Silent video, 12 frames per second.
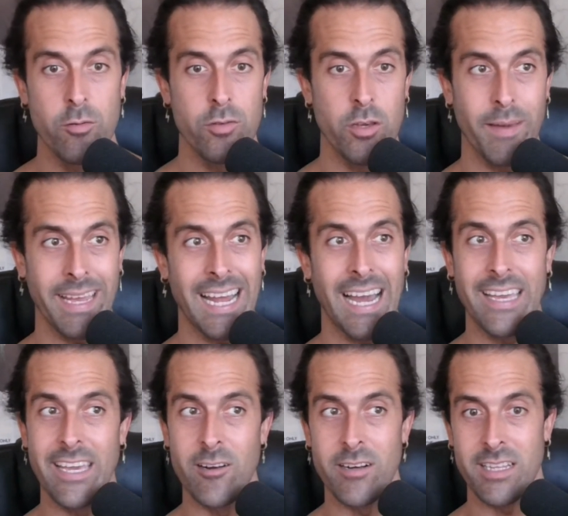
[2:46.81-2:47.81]
You may not
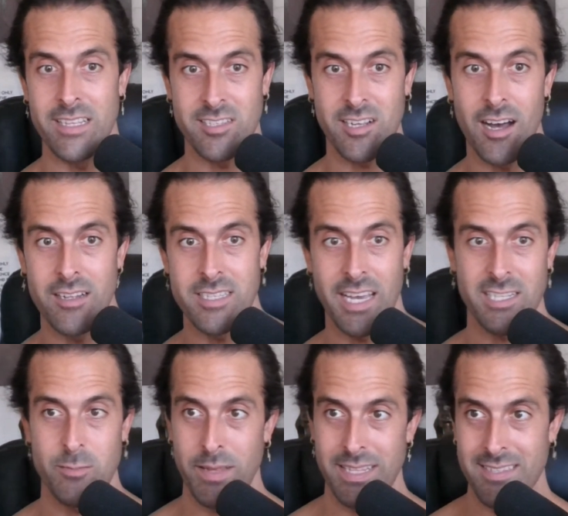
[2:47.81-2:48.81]
hear it in this
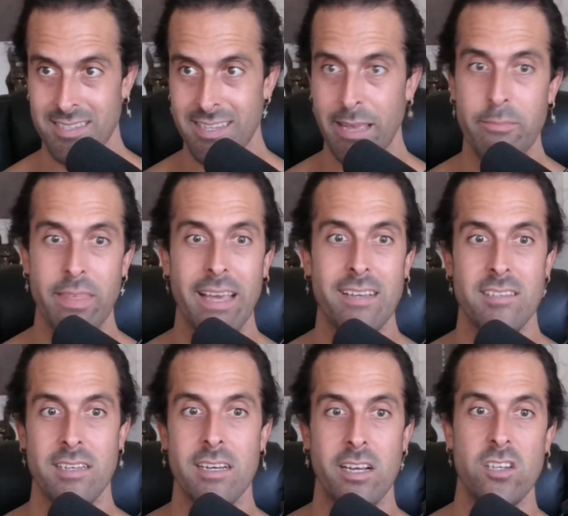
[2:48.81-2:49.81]
context, but that's the same thing as
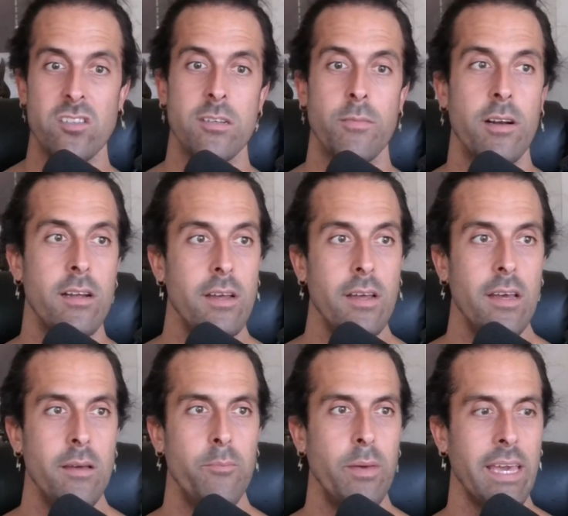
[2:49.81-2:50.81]
a customer
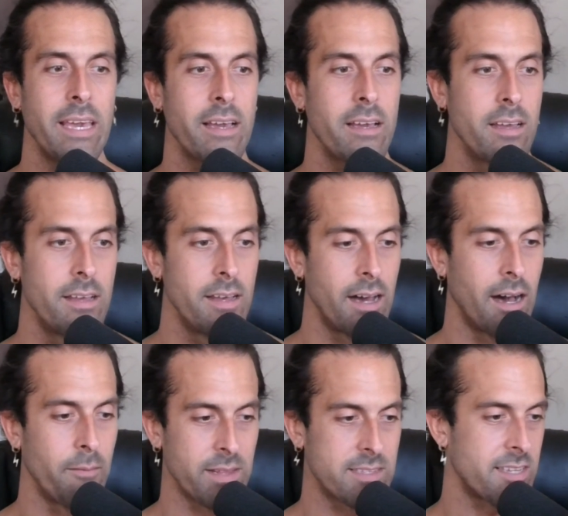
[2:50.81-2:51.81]
being,
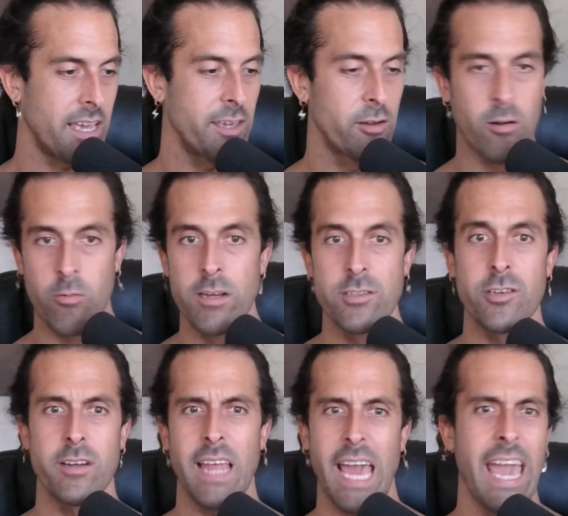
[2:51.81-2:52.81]
let's say you're a realtor
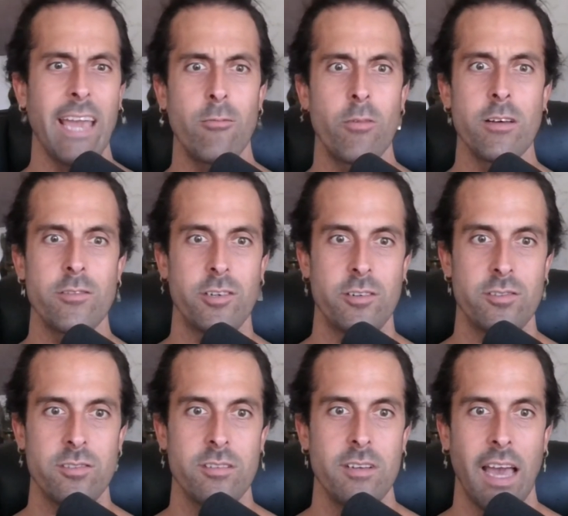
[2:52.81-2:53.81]
and they hate
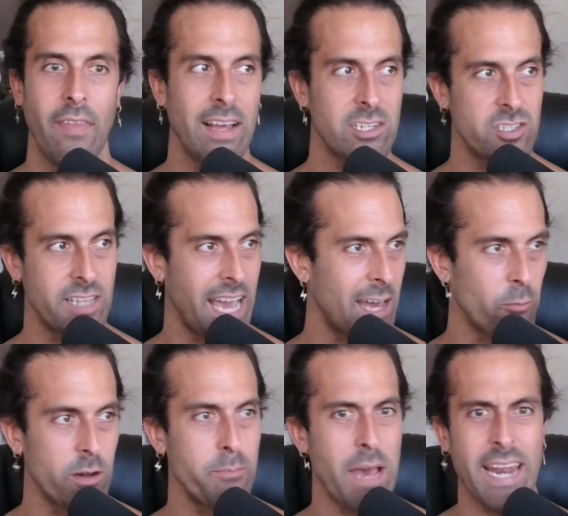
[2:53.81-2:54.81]
realtors, and they had
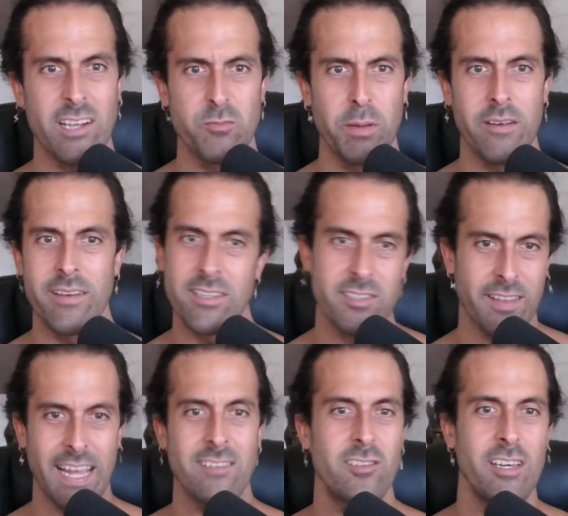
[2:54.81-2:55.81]
one bad experience and
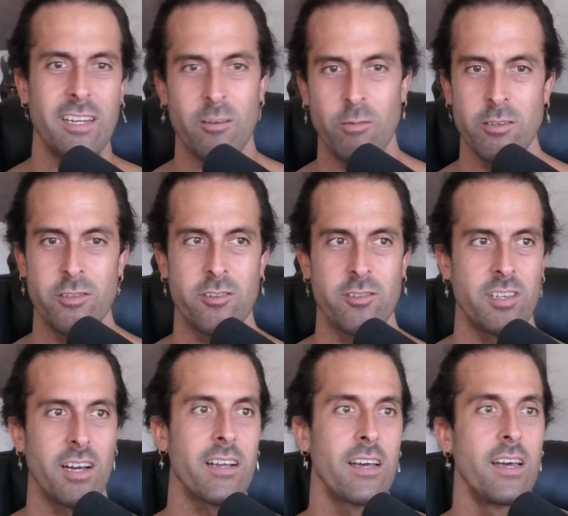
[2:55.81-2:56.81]
that's it, and realtors
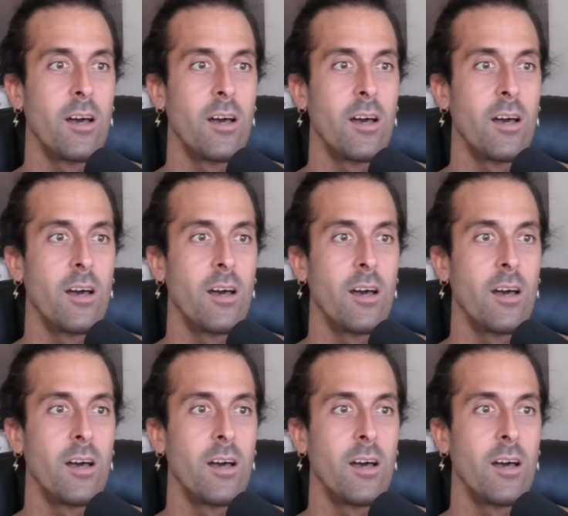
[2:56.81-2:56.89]
suck.